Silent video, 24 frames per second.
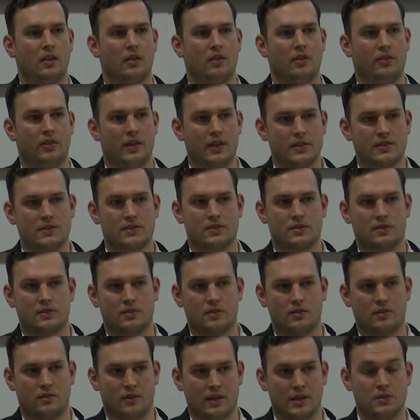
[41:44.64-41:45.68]
this,
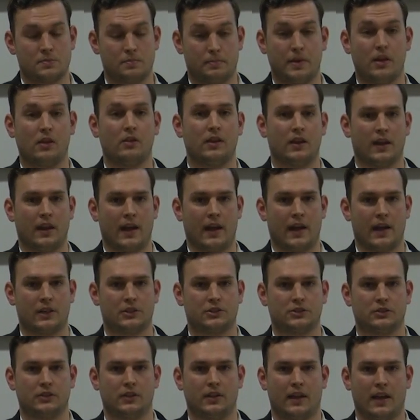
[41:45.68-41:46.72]
this building
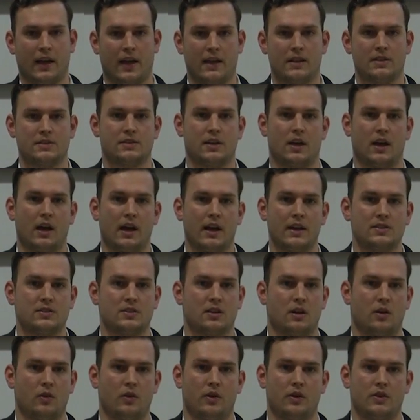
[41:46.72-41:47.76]
actually has the High
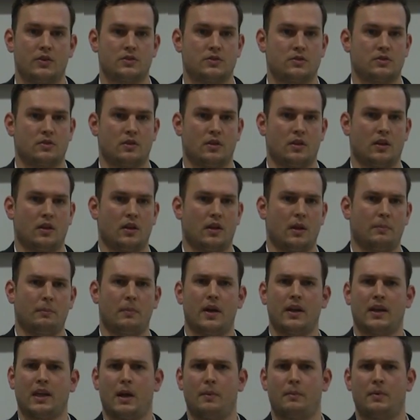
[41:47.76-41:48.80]
Center. There's,
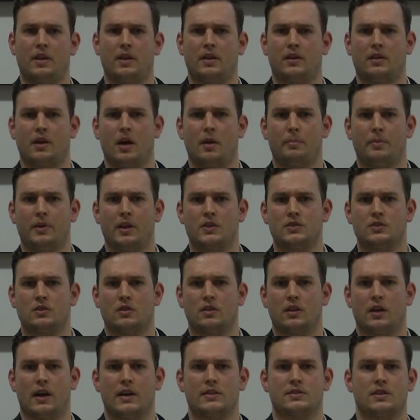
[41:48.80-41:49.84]
Mike, how many companies are
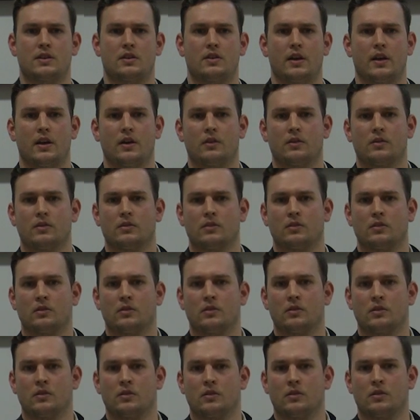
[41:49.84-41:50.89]
in the High Center now?
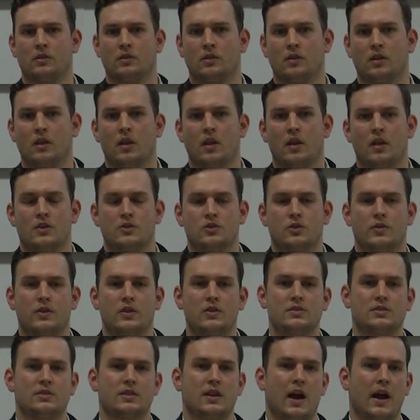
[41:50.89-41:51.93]
94. So
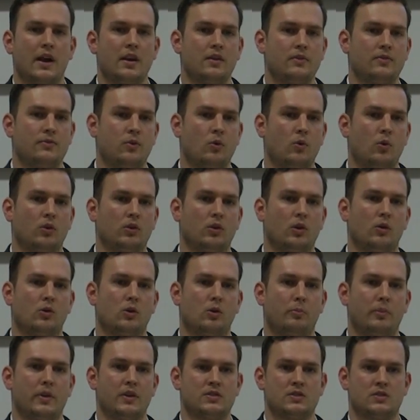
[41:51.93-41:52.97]
there's 94 local
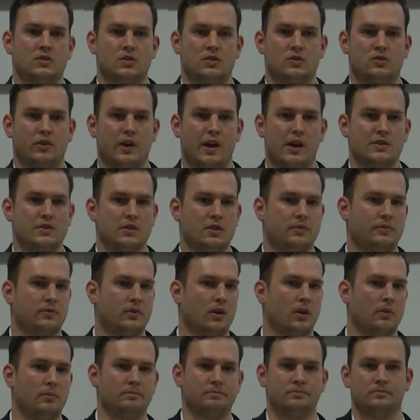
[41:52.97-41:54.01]
businesses ranging
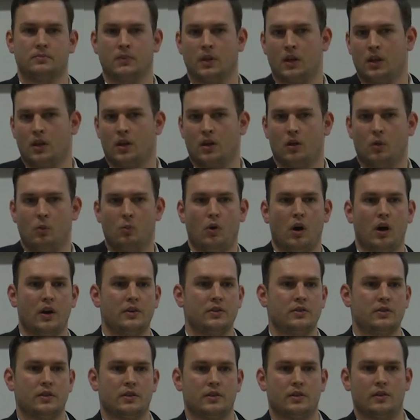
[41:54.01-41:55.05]
from
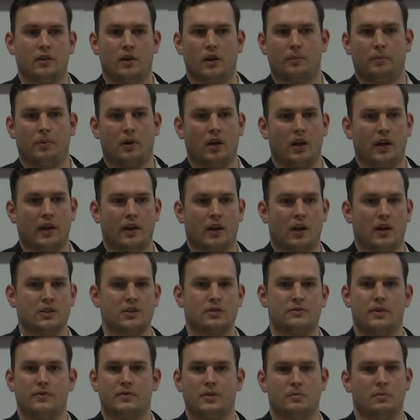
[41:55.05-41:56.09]
one to uh, probably
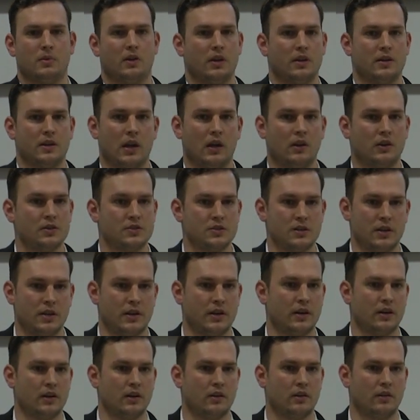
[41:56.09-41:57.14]
$150 million a
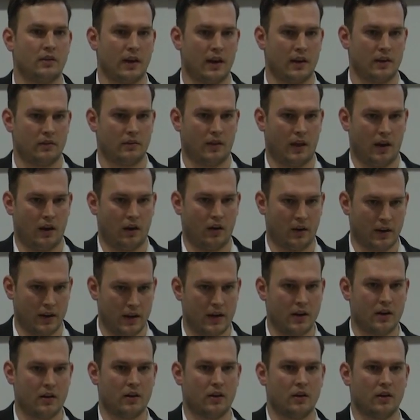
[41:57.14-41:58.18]
year that, that are
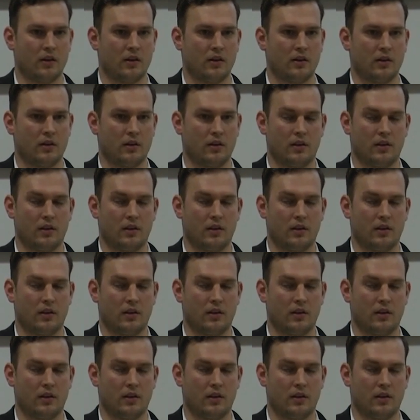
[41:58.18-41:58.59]
here